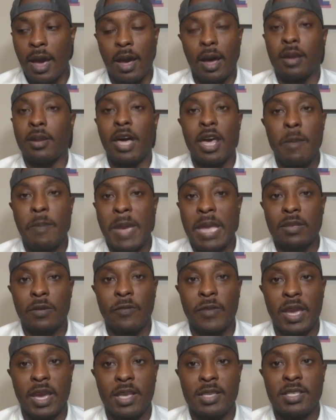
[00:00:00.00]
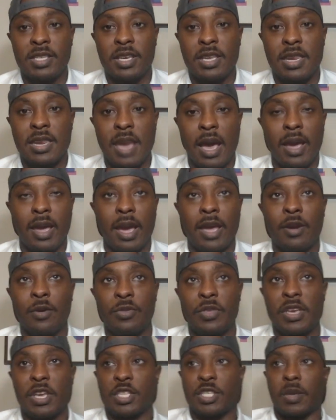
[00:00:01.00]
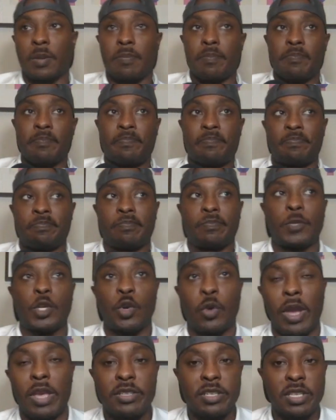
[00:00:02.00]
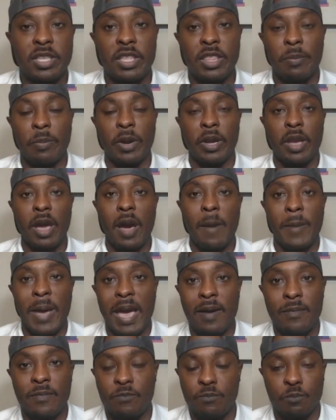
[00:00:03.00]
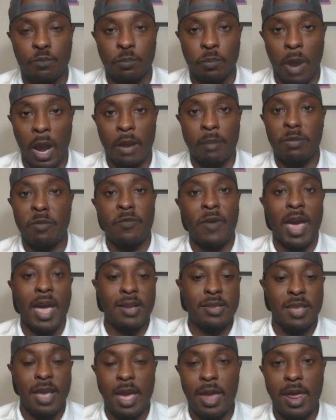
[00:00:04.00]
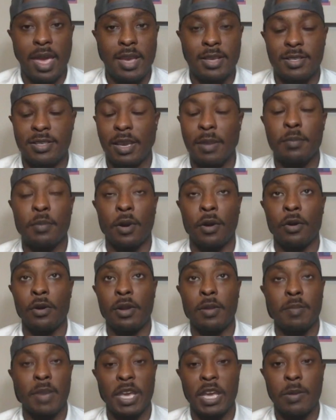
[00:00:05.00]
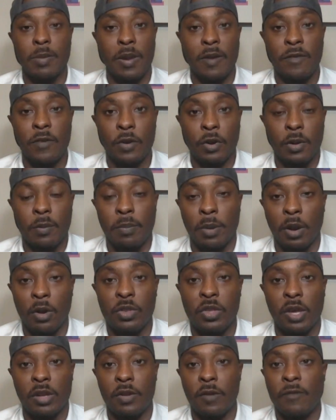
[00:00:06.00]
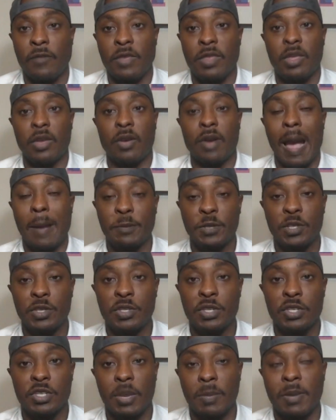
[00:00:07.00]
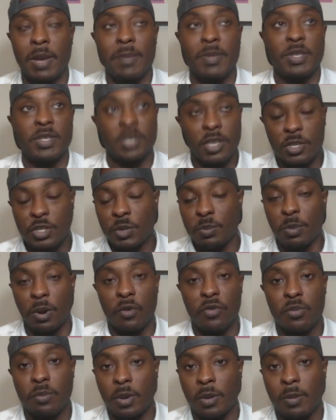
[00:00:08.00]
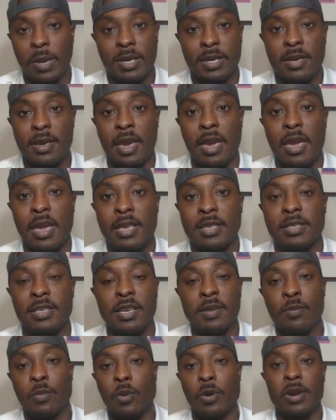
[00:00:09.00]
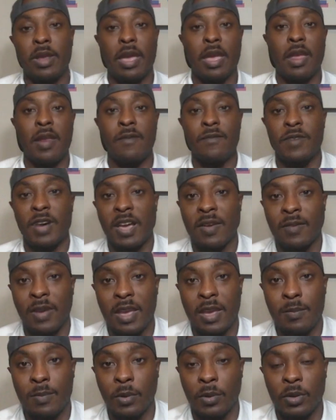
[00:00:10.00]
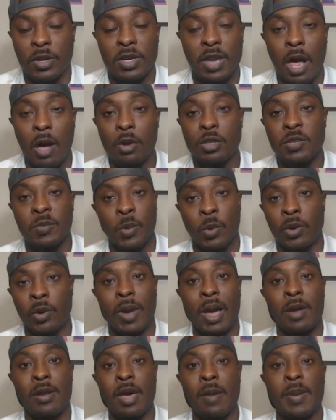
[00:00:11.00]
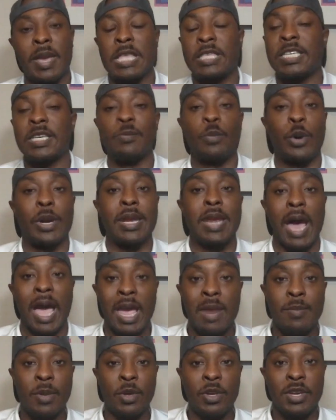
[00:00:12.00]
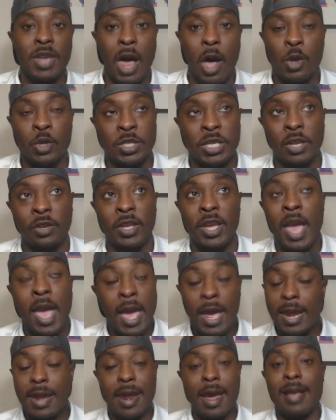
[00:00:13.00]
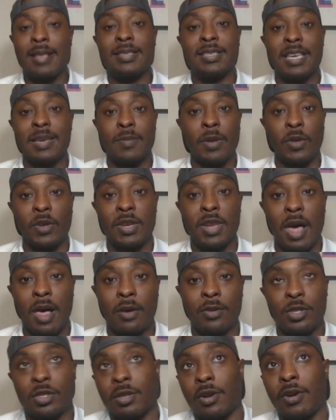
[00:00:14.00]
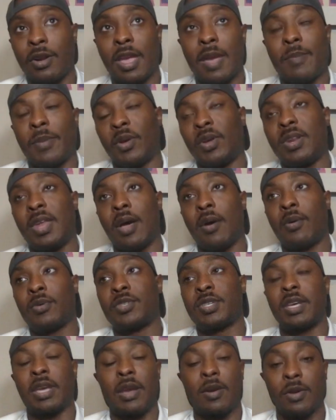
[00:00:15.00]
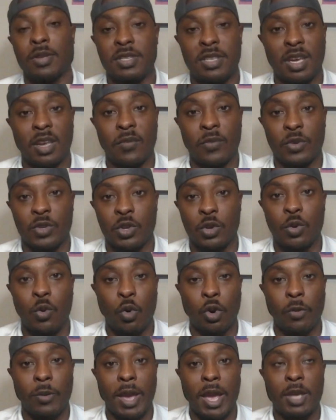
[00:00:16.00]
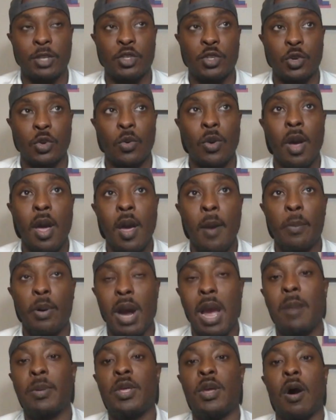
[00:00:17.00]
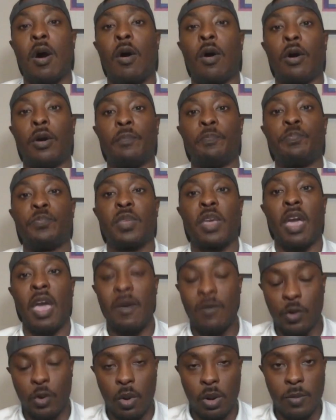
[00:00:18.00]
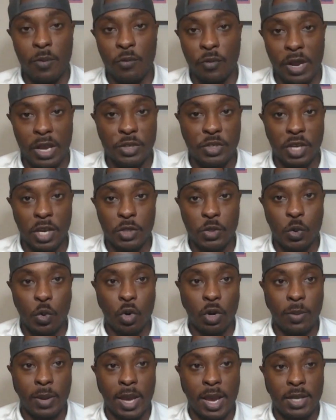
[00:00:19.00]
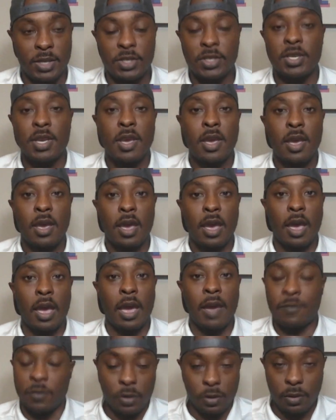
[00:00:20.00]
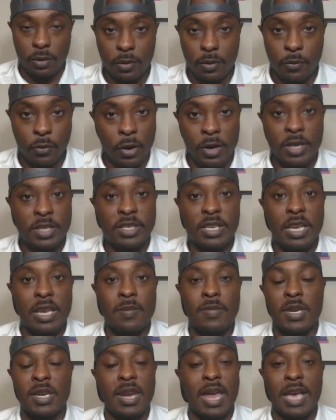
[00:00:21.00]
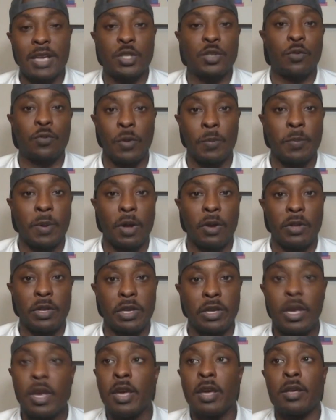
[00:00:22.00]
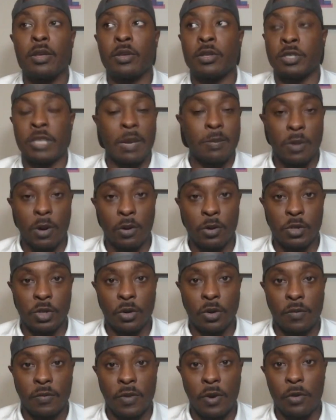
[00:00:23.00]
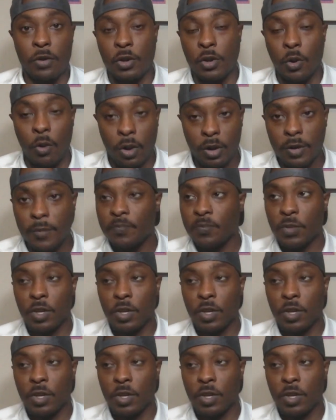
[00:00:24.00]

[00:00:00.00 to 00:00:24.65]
A lot of Panther fans, and I don't think it's a crazy thing to bring up, have brought up the fact that, hey, Sam Darnold and Baker Mayfield are both on their fifth-year options this upcoming season. Both of them are making $18.858 million. If you want to round up, $18.9 million, nearly $19 million and $38 million guaranteed for two quarterbacks who probably aren't ever going to be franchise quarterbacks ever for any team in the National Football League. Sam Darnold's already failed in New York.